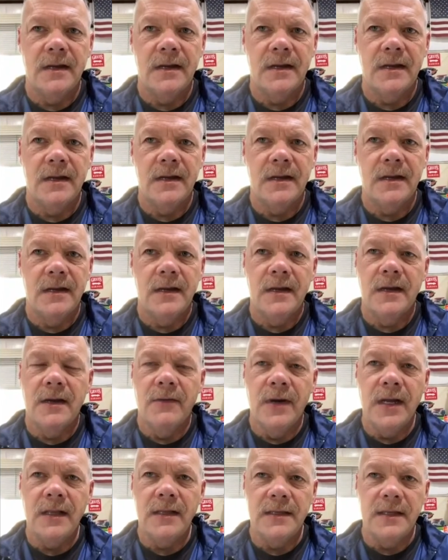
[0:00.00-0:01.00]
Well,
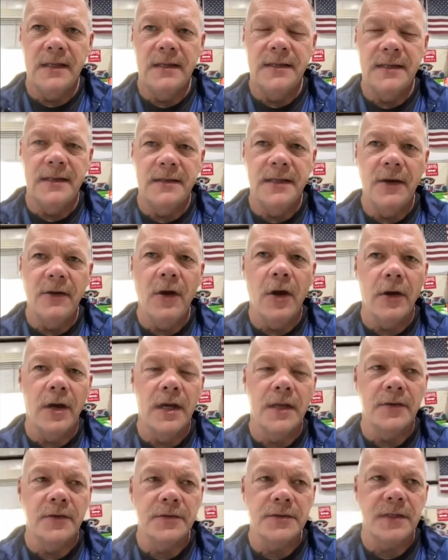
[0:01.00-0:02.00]
there are
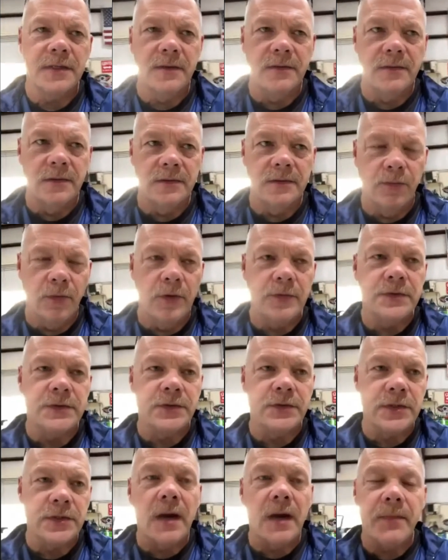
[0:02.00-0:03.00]
others. Roadster
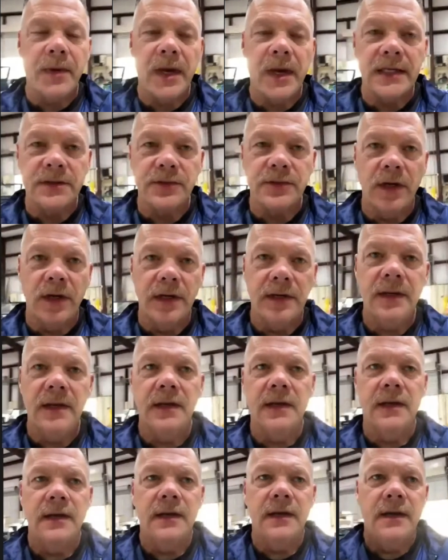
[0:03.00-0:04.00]
Shop has one.
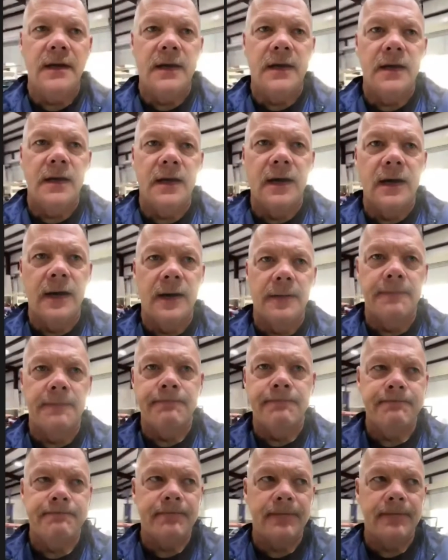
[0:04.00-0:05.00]

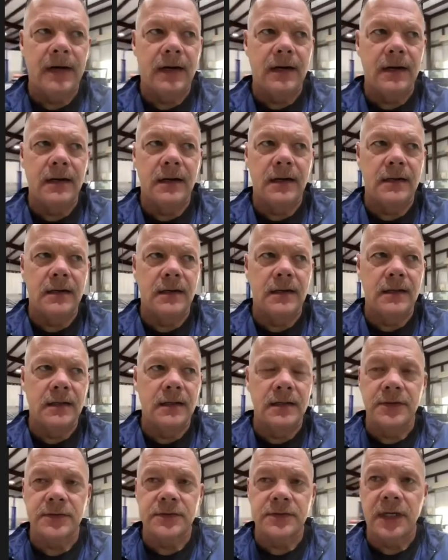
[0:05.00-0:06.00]

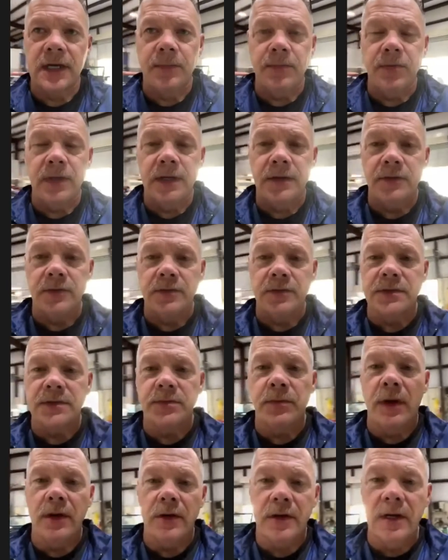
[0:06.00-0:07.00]
There's a couple other
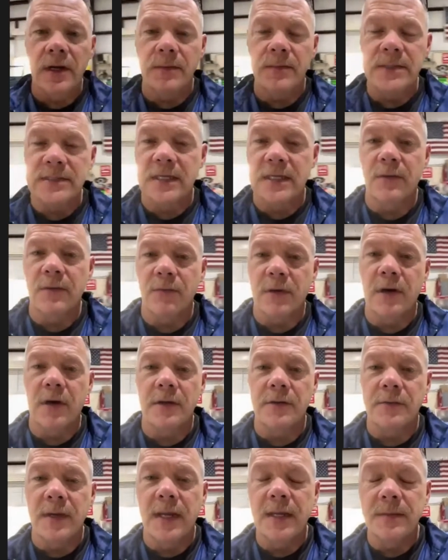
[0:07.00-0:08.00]
smaller companies. I don't recall
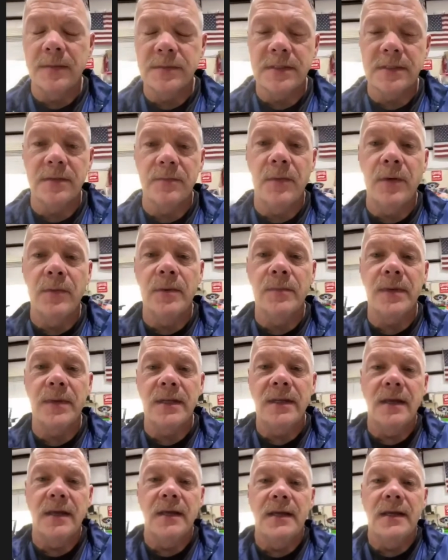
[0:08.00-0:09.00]
their names at the moment, but
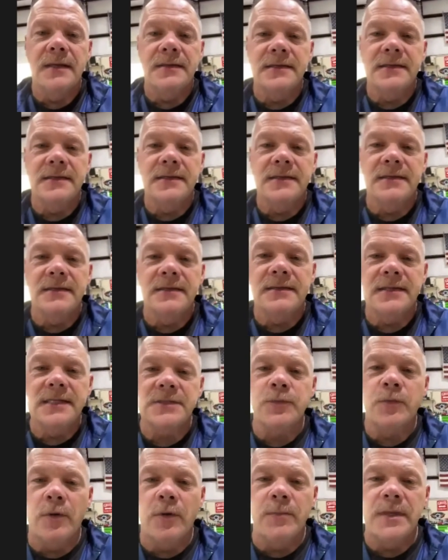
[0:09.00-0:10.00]

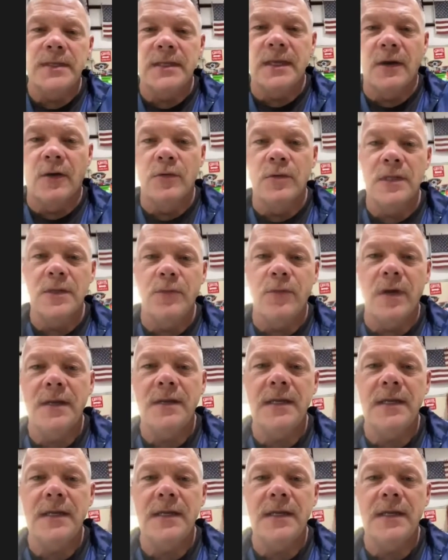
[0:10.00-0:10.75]
this won't be the only one.